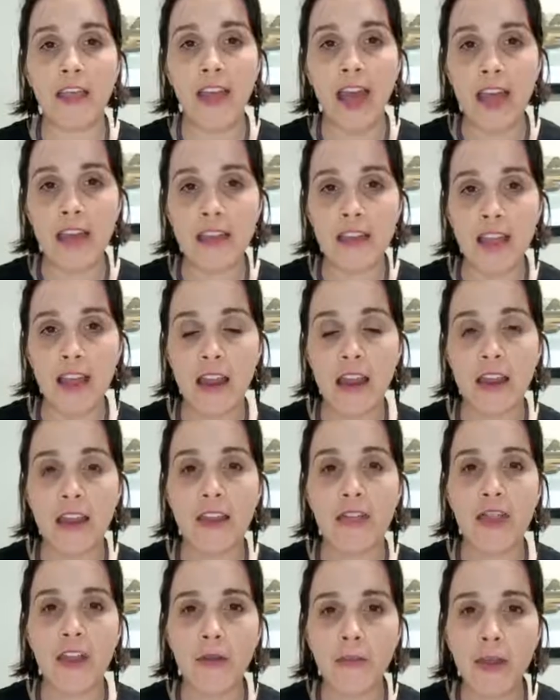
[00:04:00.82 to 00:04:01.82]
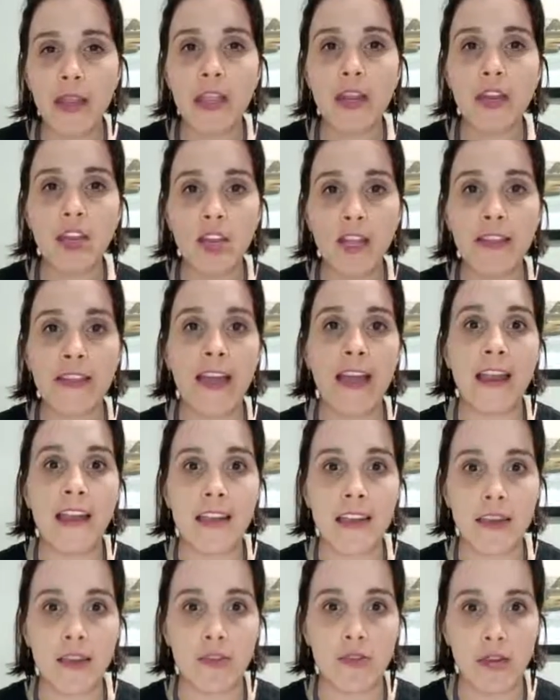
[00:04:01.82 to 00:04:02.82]
that done, then we can look at that
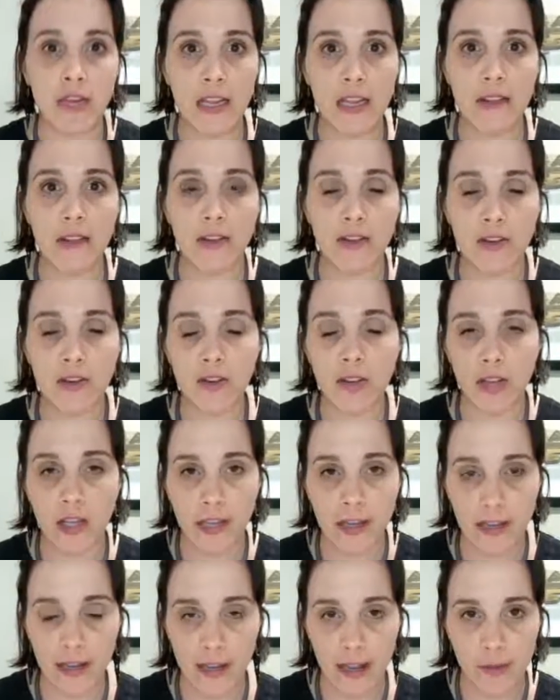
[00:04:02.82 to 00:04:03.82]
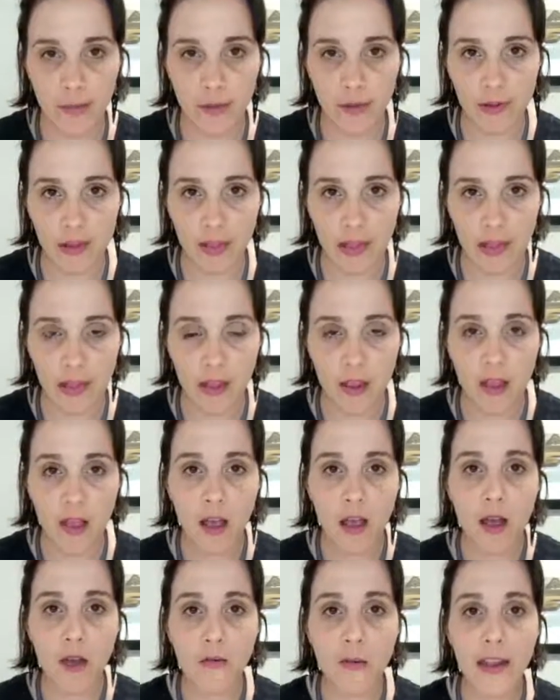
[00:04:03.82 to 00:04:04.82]
nitty-gritty and start to look at the labels.
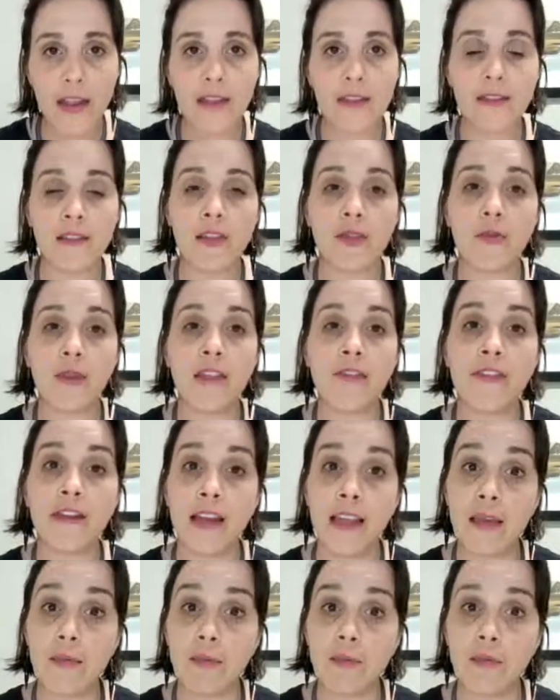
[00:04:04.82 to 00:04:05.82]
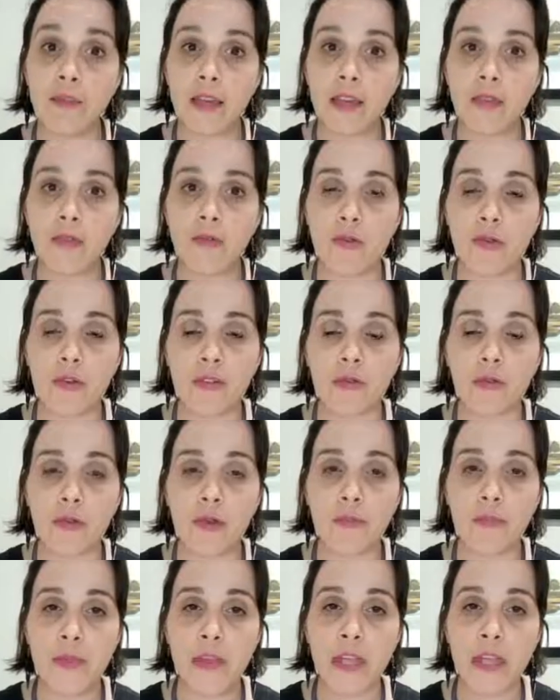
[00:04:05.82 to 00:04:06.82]
Alright, so if a label reading course
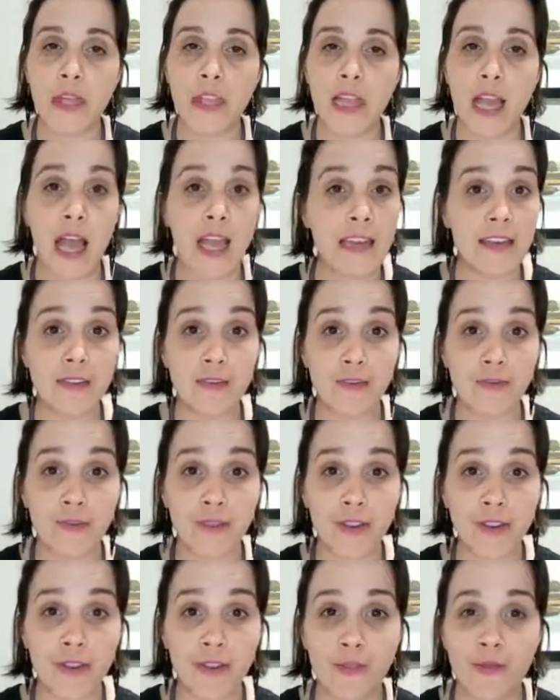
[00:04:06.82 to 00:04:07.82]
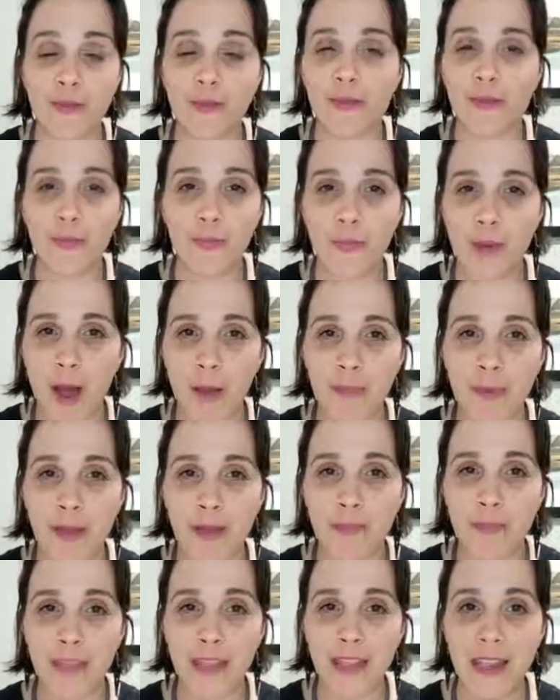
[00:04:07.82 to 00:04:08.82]
would be ideal for you,
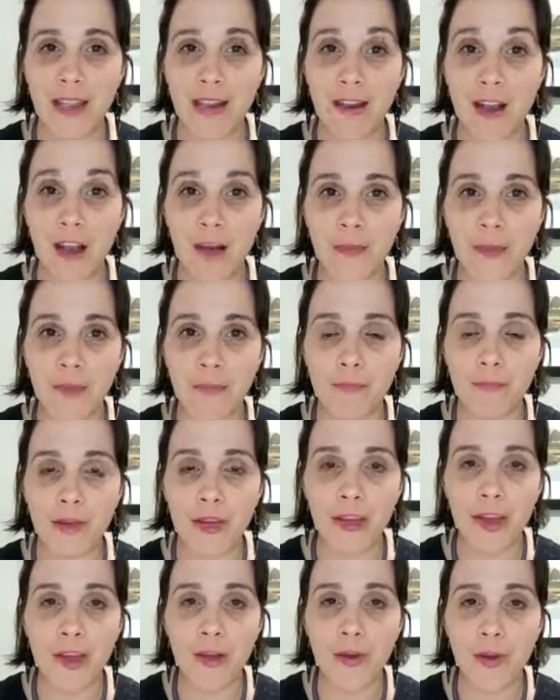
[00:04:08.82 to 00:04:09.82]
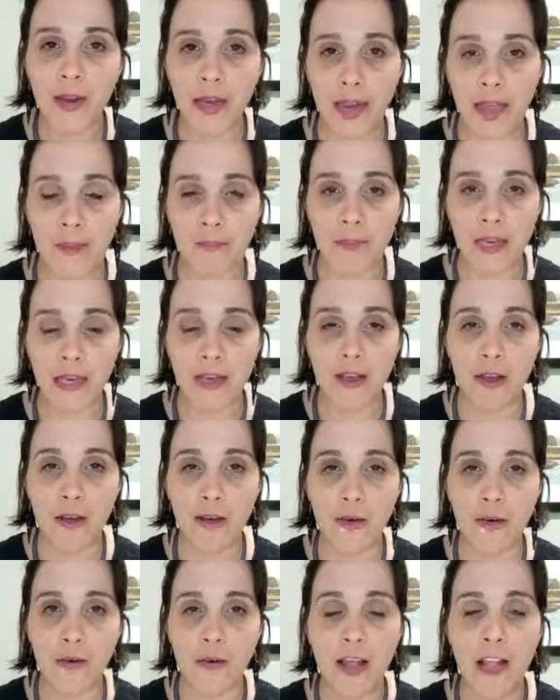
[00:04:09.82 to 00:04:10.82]
pop me a comment below and let me
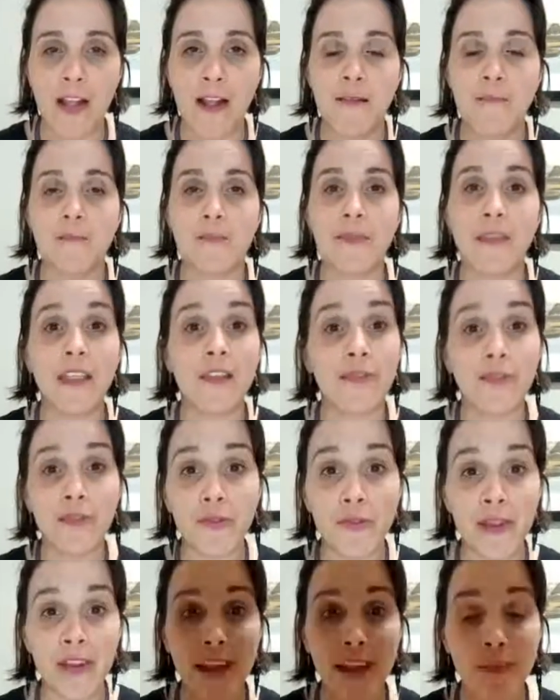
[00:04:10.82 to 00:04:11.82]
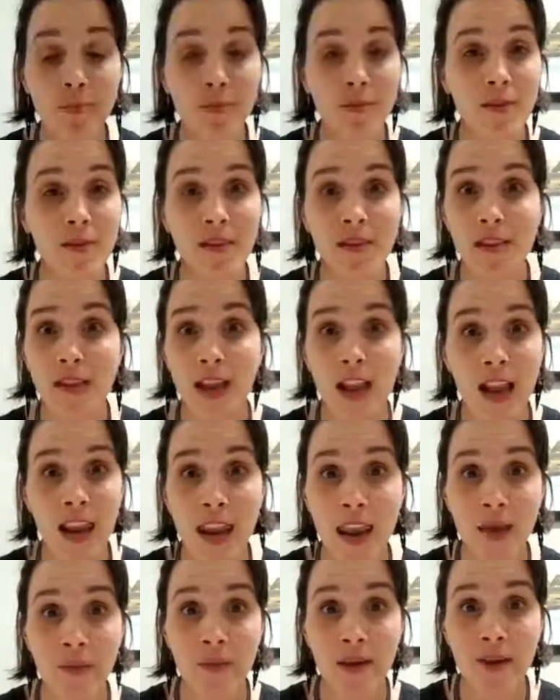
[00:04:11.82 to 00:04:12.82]
know. If you read labels,
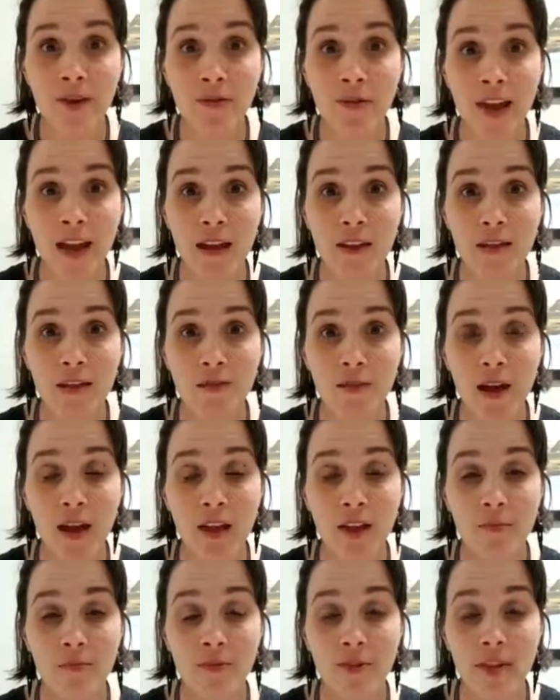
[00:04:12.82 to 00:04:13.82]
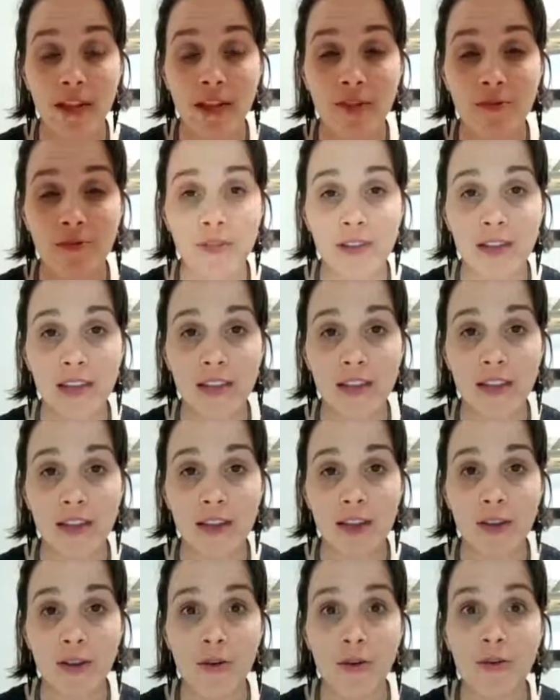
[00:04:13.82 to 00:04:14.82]
let me know that as well. I'm really interested to
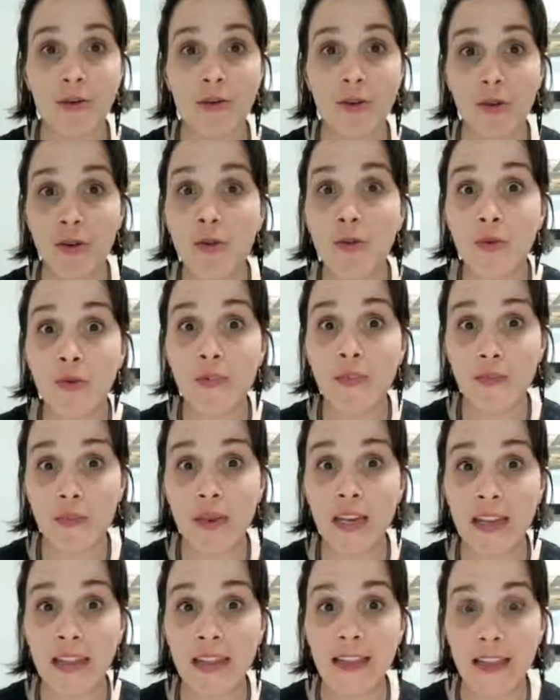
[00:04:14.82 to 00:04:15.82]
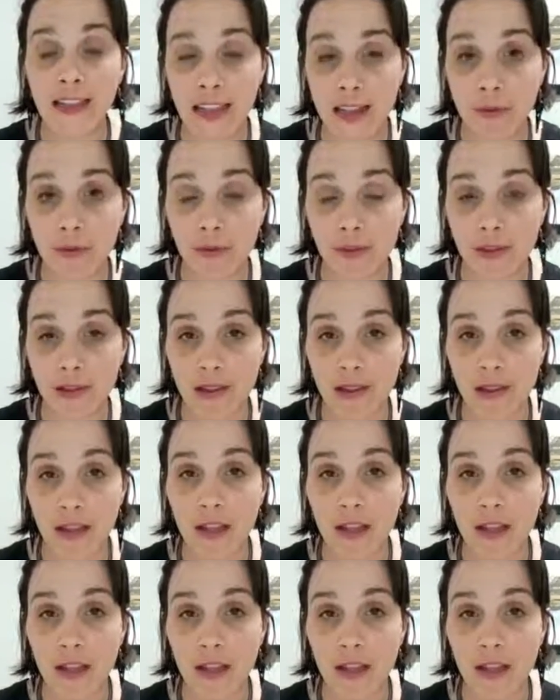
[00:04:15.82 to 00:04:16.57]
know who's reading the labels.